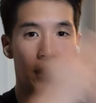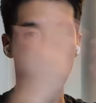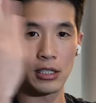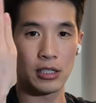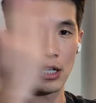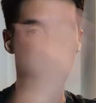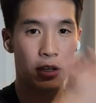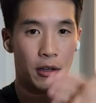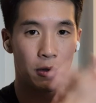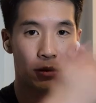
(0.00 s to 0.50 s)
to
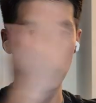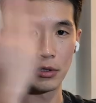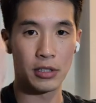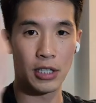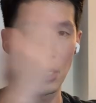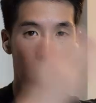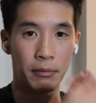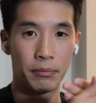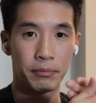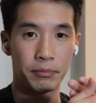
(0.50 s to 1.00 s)
side the whole
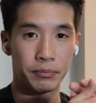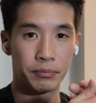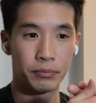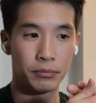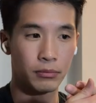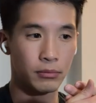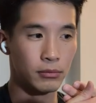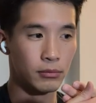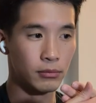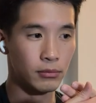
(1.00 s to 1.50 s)
time.
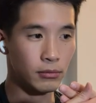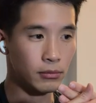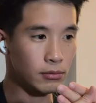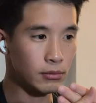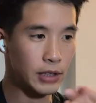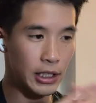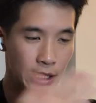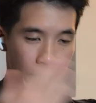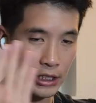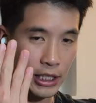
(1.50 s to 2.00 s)

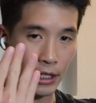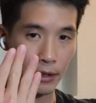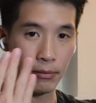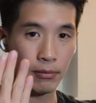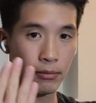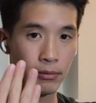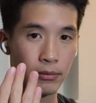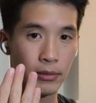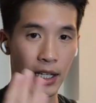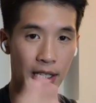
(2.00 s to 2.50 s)
Like I said,
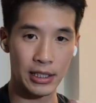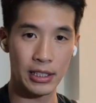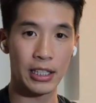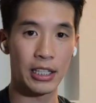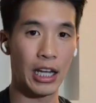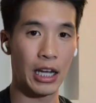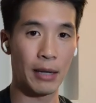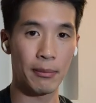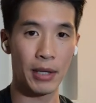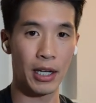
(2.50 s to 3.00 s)
that's the
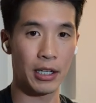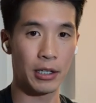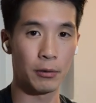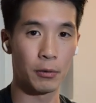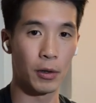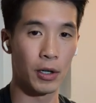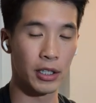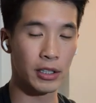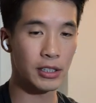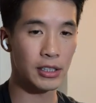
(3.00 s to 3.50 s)
game that he
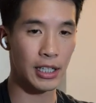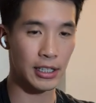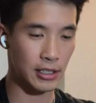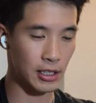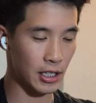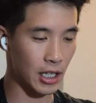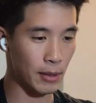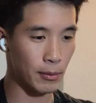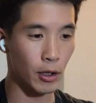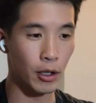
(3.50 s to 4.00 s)
wants. That's the
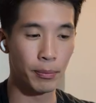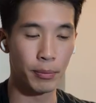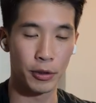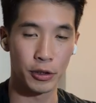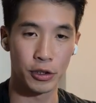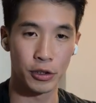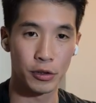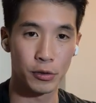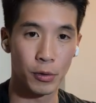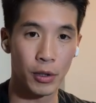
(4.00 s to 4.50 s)
game all
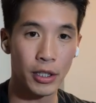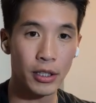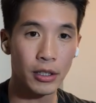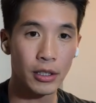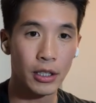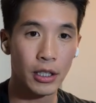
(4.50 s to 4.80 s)
pushers want.